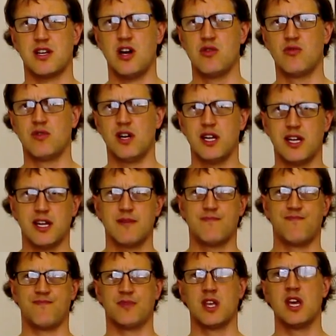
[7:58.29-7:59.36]
only.
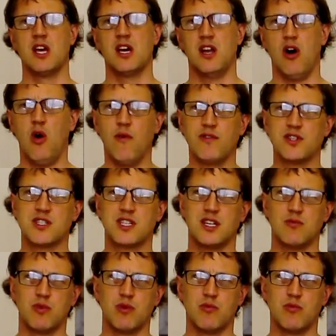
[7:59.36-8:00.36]
Obviously we